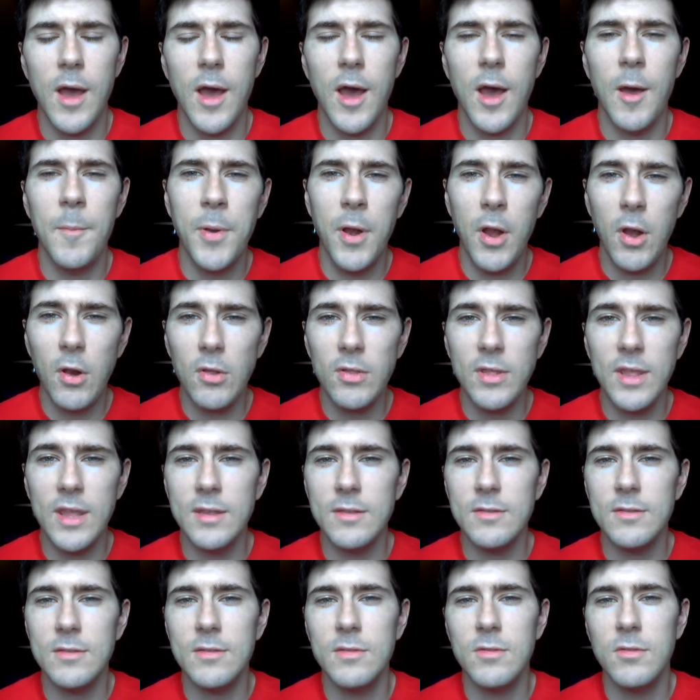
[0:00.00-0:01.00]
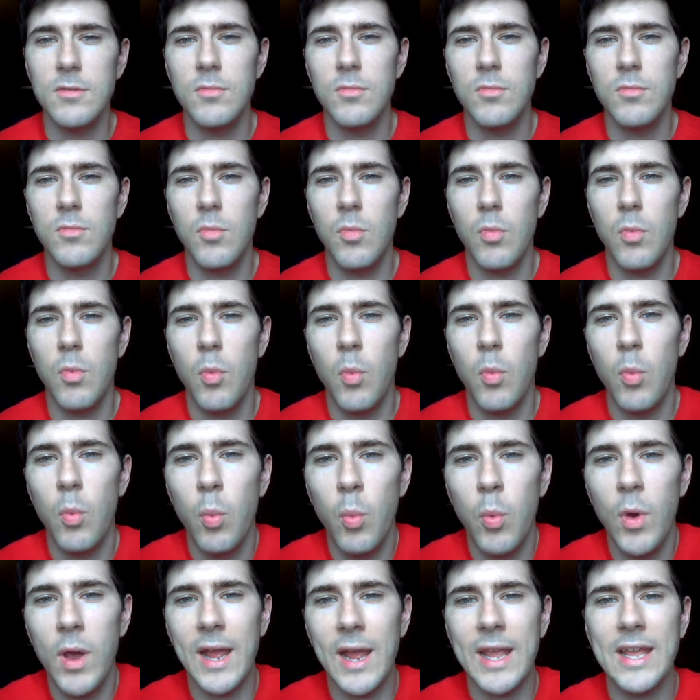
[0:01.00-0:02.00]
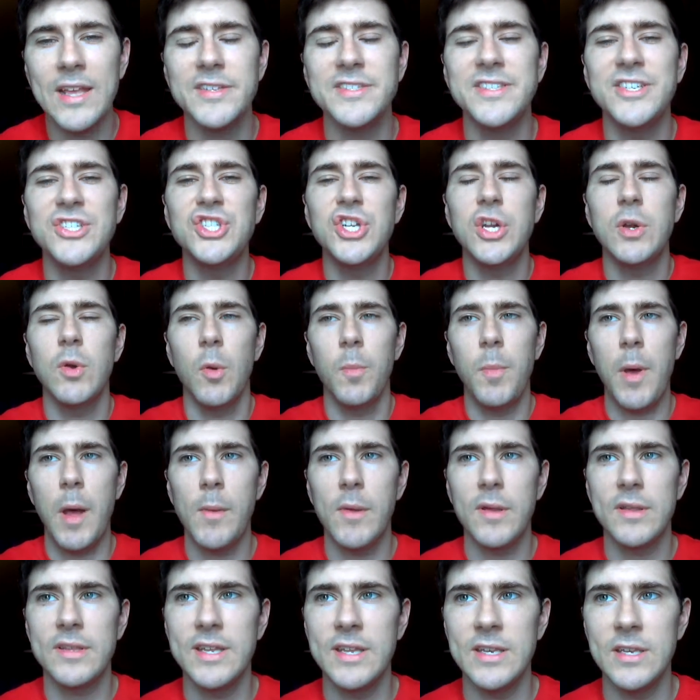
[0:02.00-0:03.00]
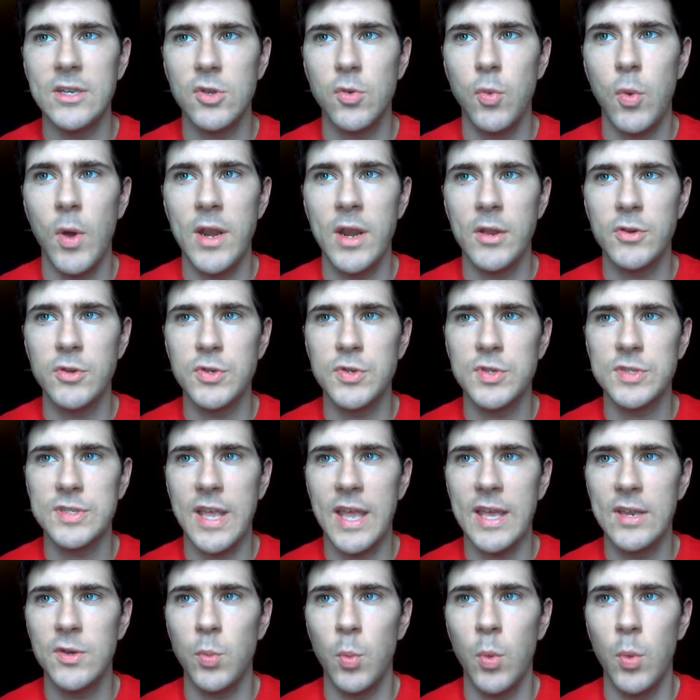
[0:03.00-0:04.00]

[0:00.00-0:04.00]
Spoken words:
Apparently, what I guess the general public didn't quite understand